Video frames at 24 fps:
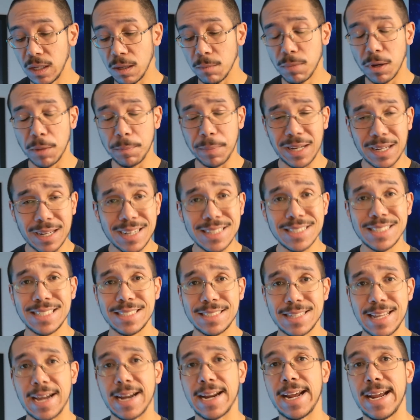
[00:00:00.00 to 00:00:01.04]
But because he's
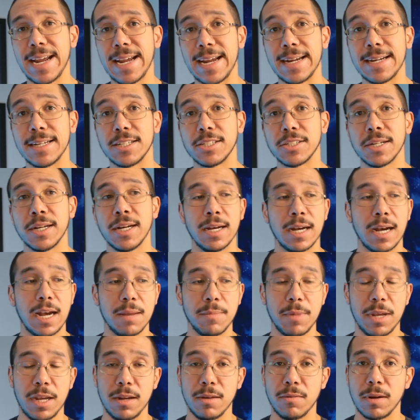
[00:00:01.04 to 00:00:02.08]
that age, I
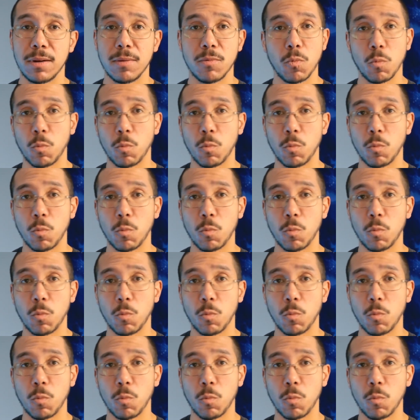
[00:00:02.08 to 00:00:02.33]
mean,